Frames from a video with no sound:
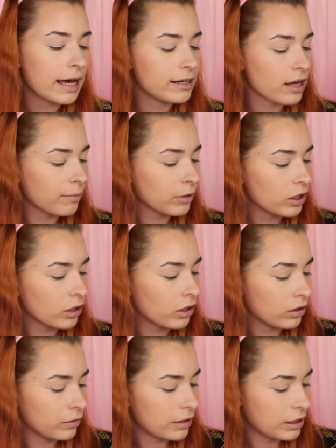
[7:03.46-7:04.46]
and I'm gonna
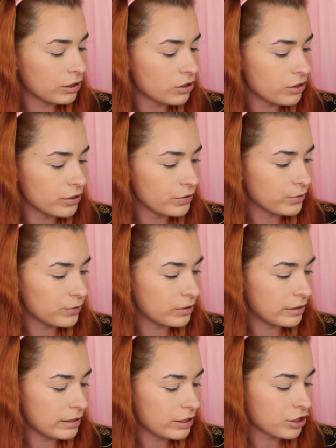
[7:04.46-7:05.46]
go
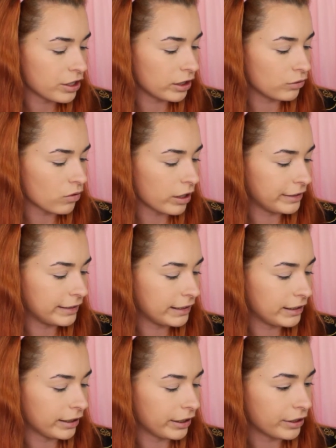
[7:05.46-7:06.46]
into this shade right
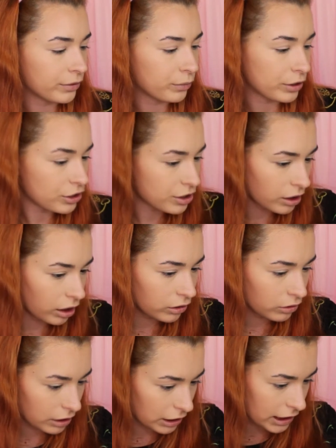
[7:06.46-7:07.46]
here, which I
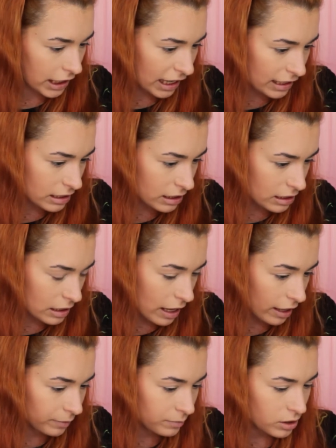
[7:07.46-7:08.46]
don't think it has
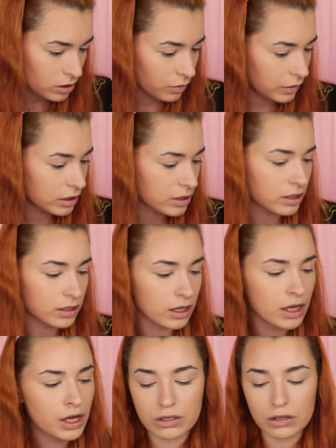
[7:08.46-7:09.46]
names. No, it doesn't.
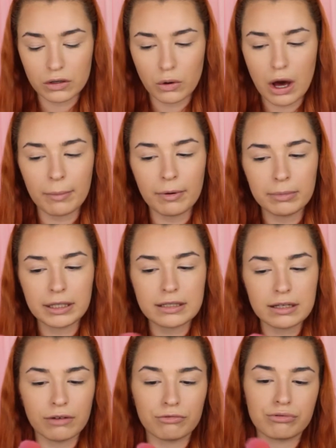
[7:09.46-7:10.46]
So I'm a
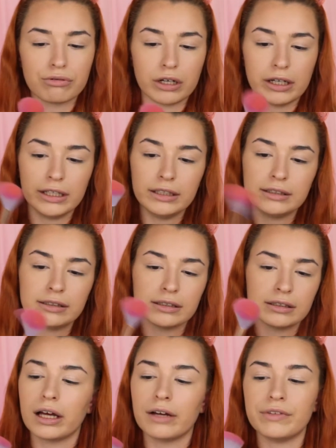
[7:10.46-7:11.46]
bit afraid
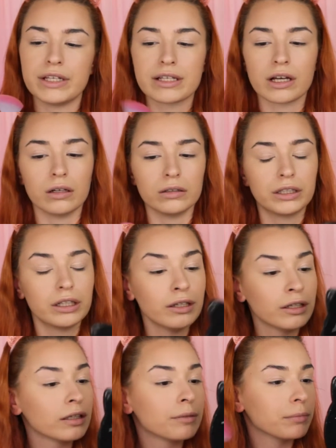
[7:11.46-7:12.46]
of this color,
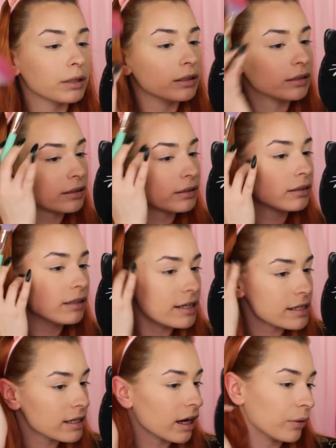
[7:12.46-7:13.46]
but
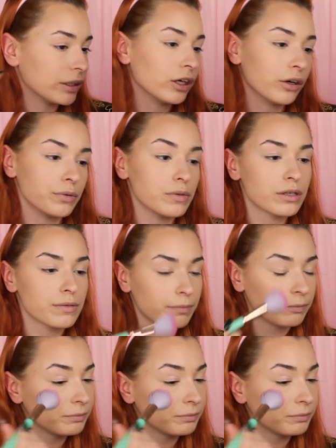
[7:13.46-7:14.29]
let's see how it goes.